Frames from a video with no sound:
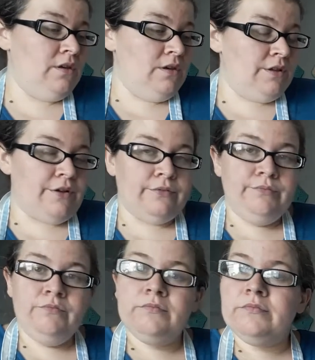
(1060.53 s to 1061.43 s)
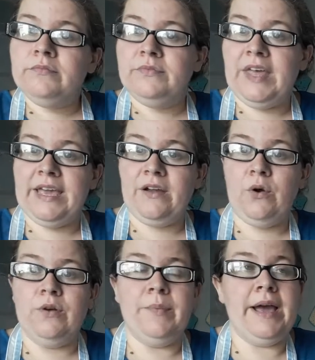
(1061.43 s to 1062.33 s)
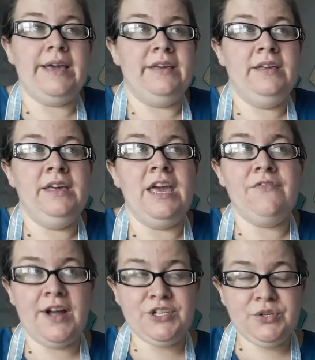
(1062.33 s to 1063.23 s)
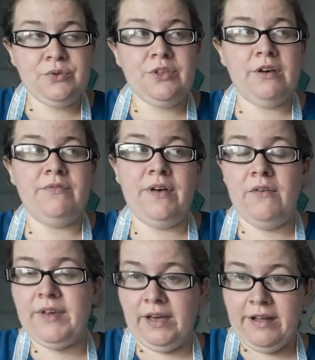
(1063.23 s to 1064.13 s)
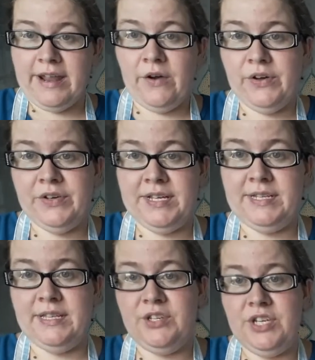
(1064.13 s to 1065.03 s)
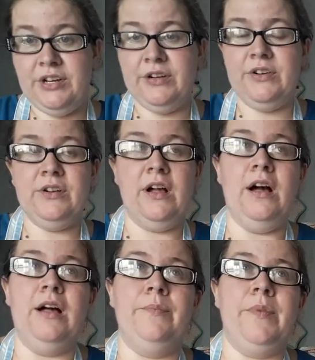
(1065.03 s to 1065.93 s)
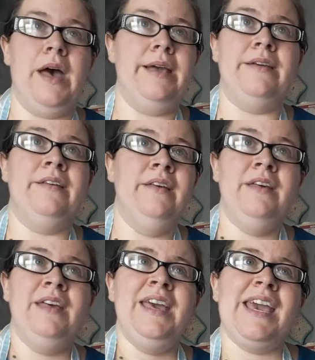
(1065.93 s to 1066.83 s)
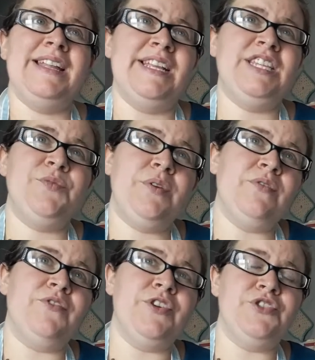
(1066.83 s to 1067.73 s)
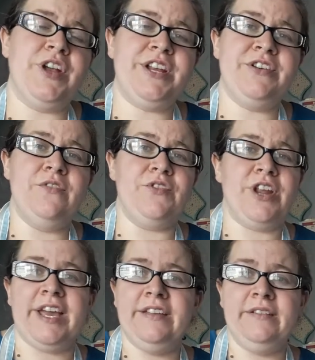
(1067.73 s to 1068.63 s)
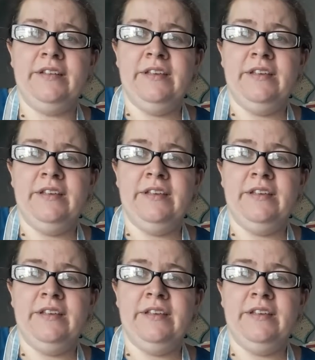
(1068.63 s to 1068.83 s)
you know, they are my, if I do the velvet cutout cookies this year, it needs to be refrigerated overnight,